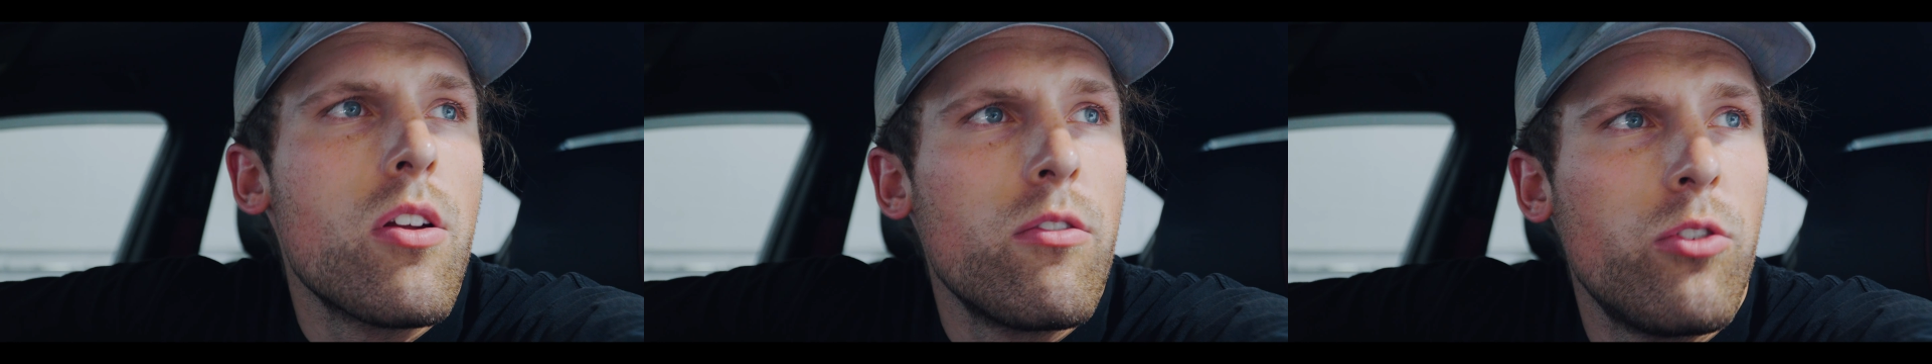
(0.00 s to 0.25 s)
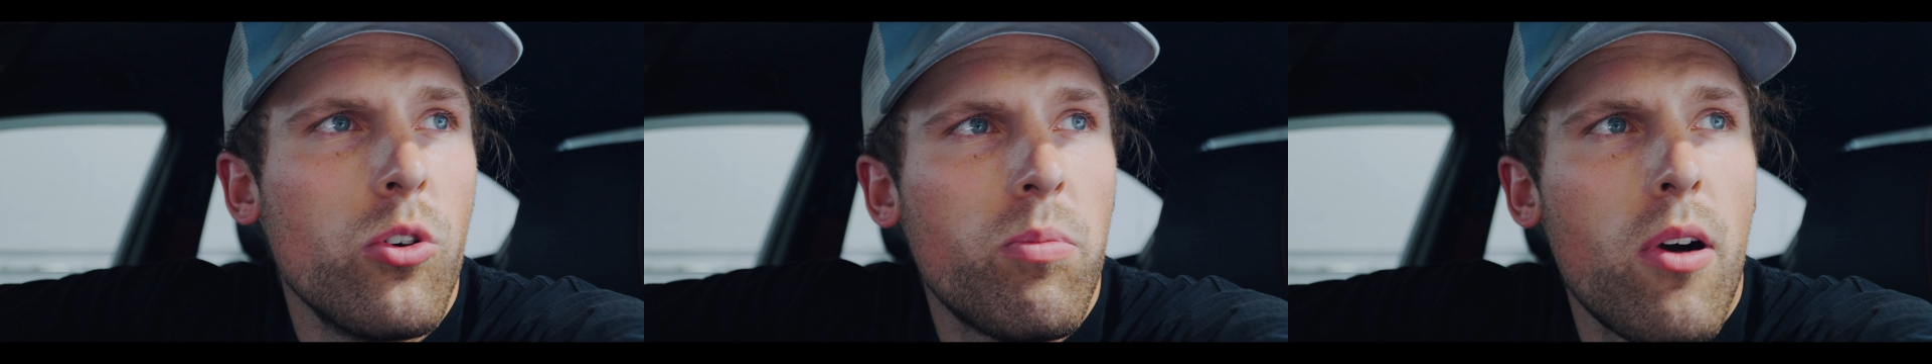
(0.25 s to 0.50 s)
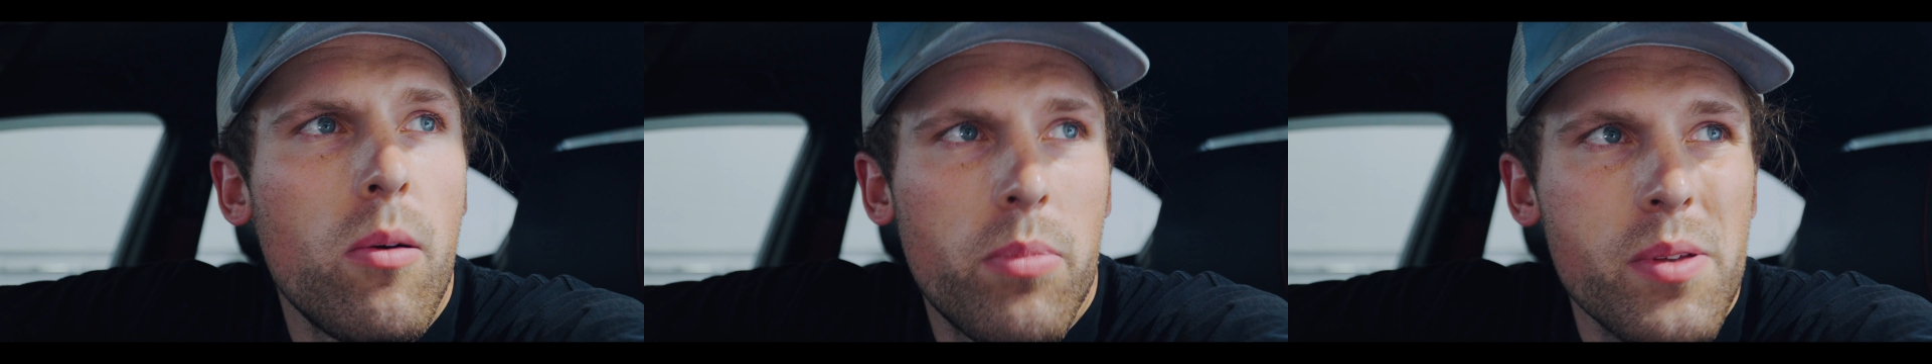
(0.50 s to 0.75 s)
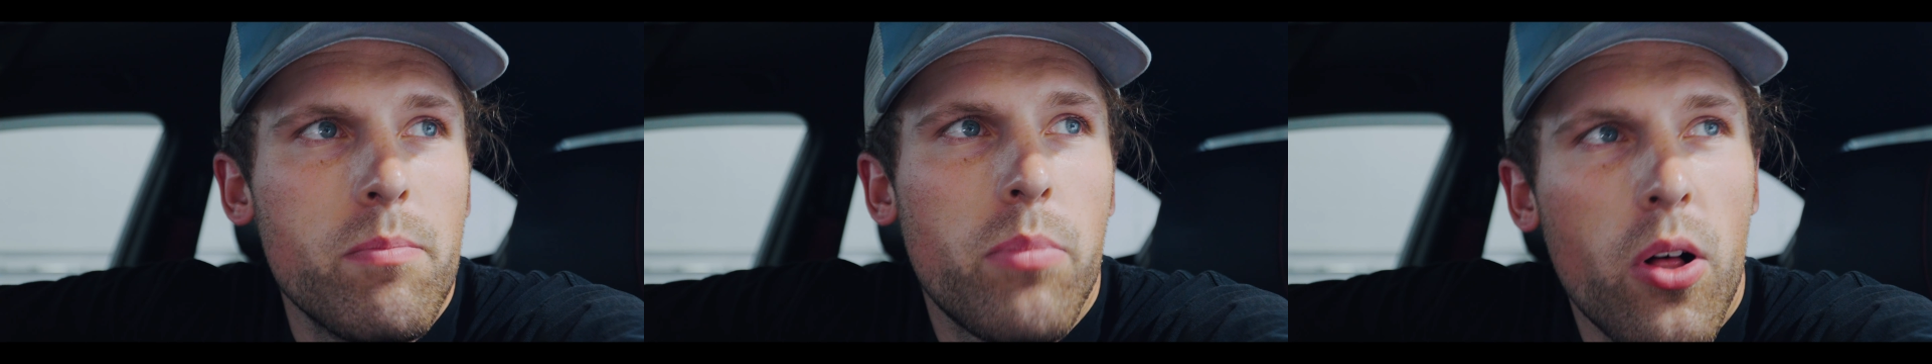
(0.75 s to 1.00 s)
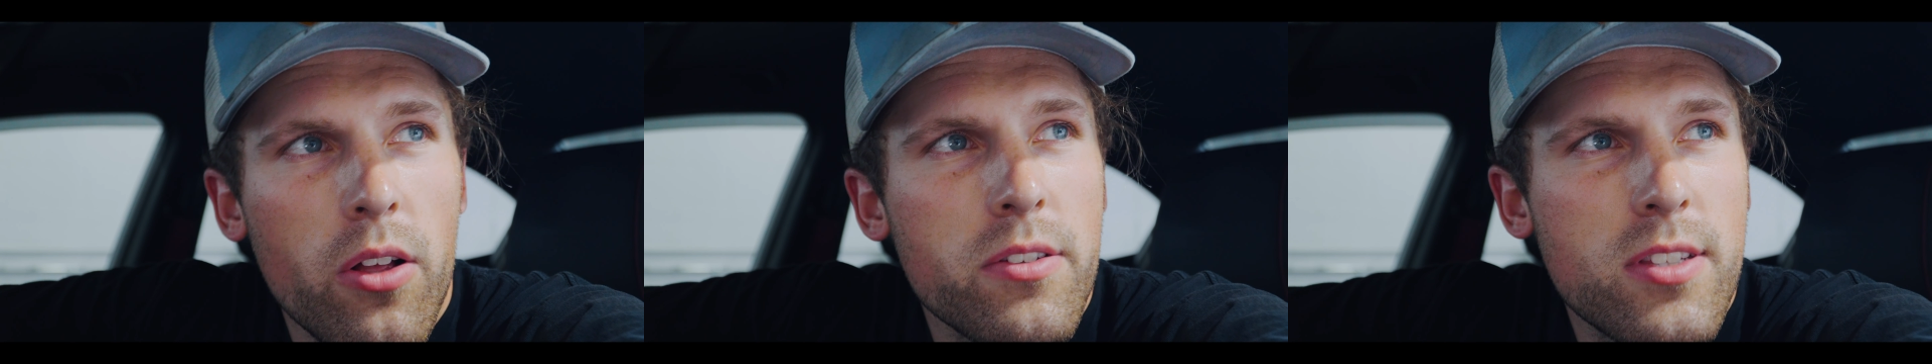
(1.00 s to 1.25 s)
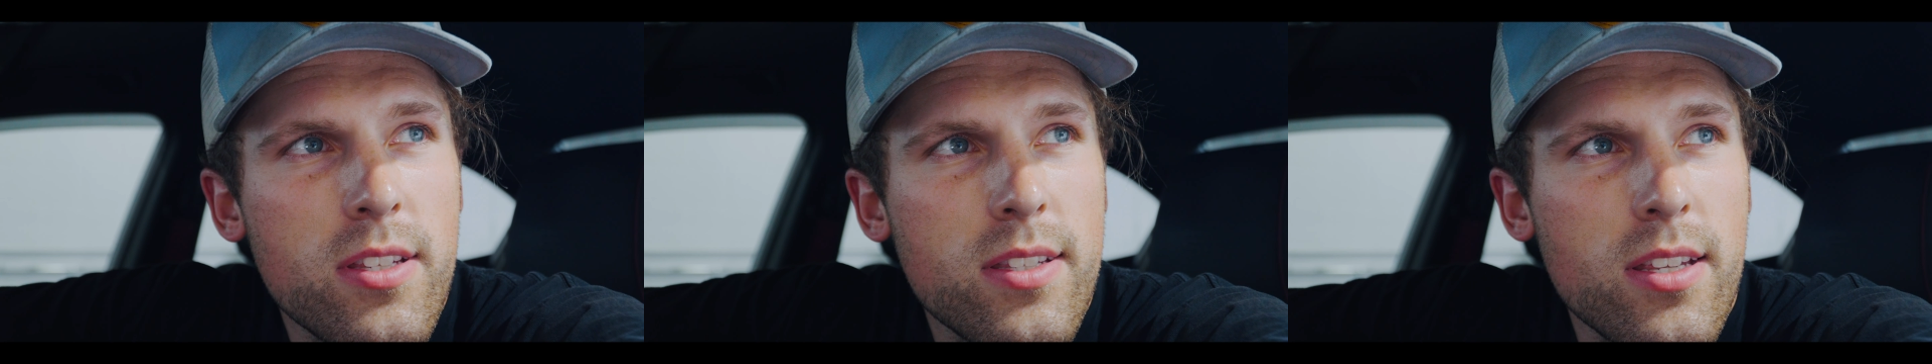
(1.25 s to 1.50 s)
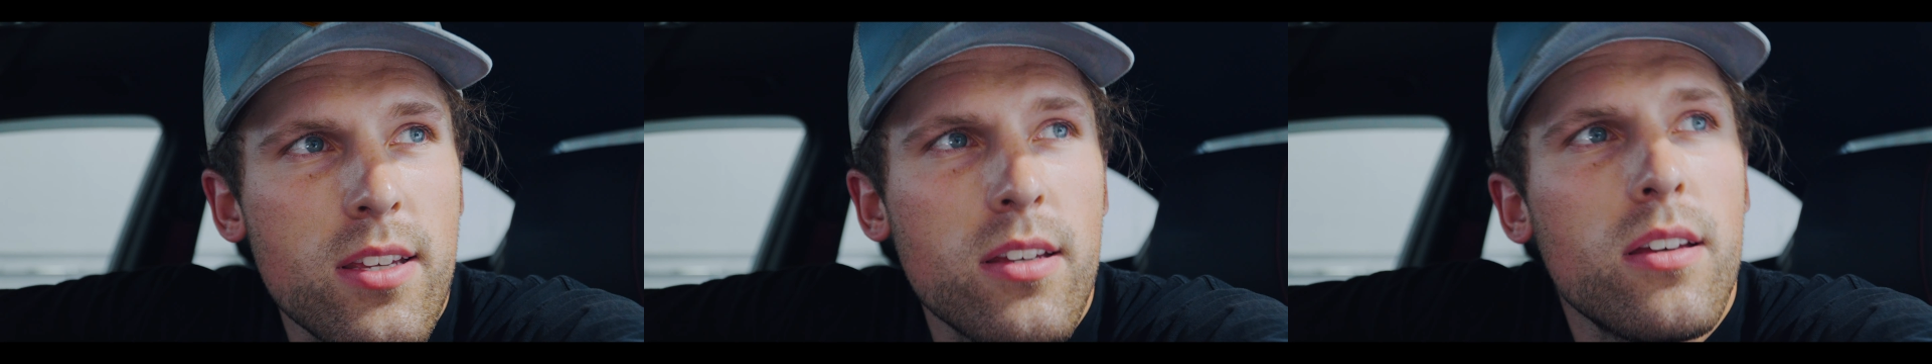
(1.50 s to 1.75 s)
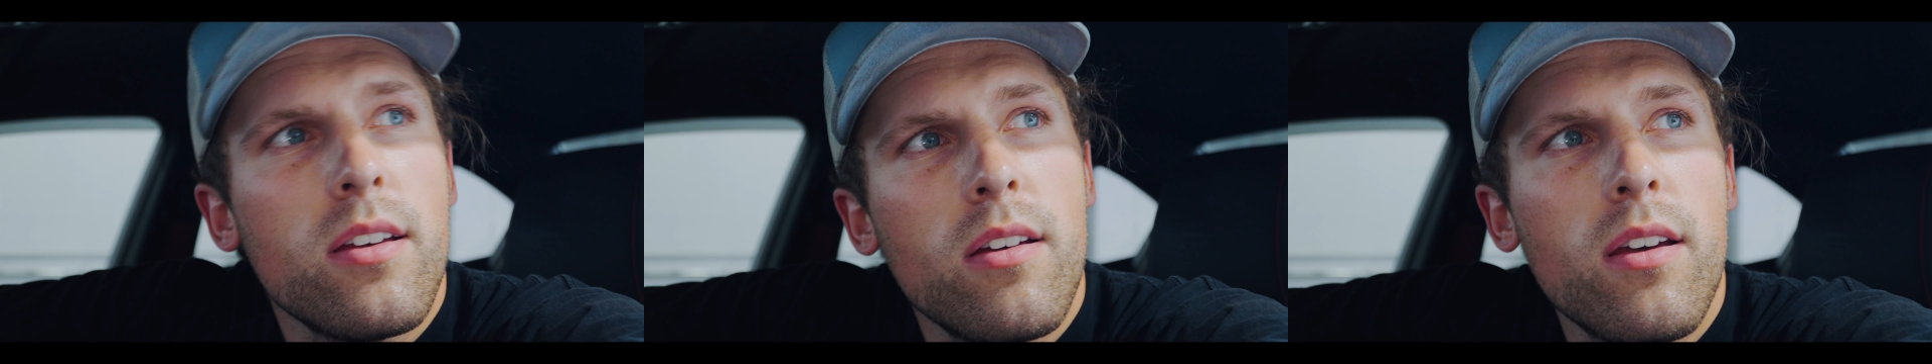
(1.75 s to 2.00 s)
fuel pump. It pulses it
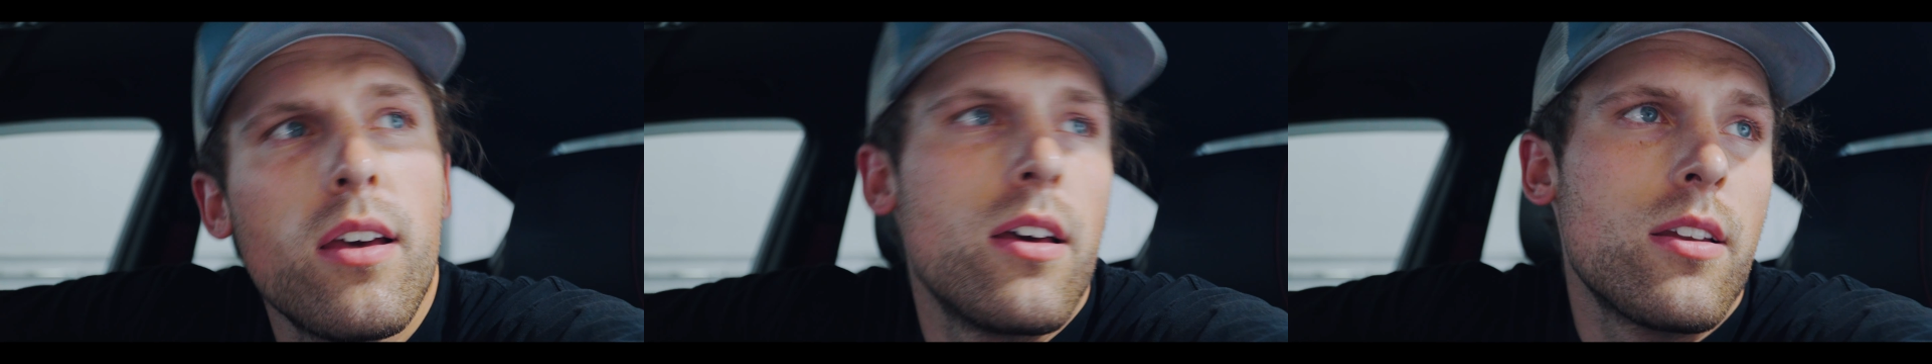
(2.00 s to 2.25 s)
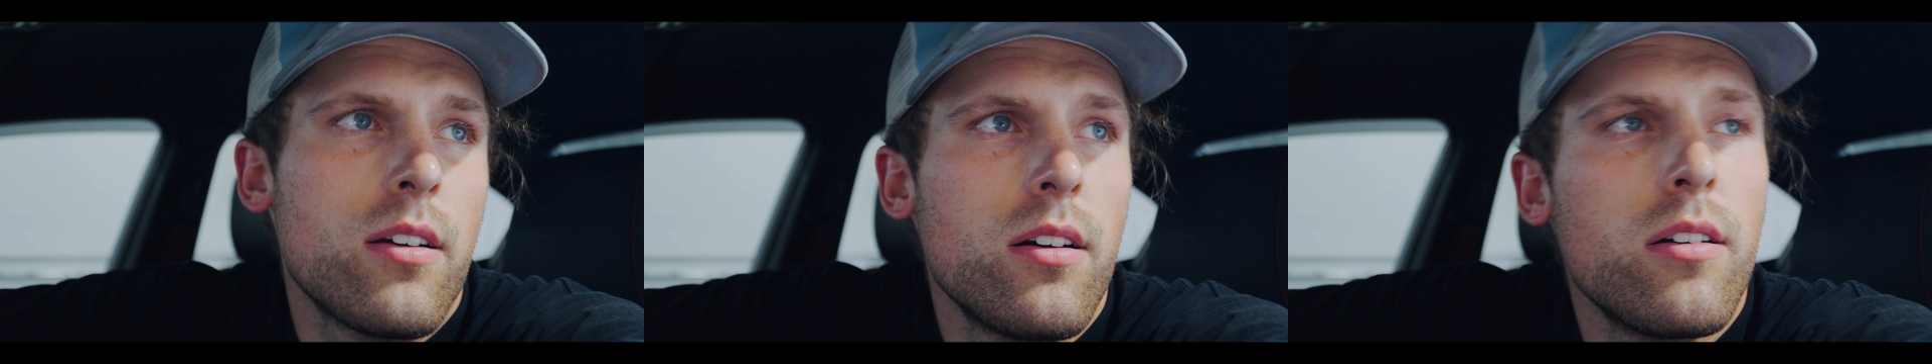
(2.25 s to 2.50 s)
at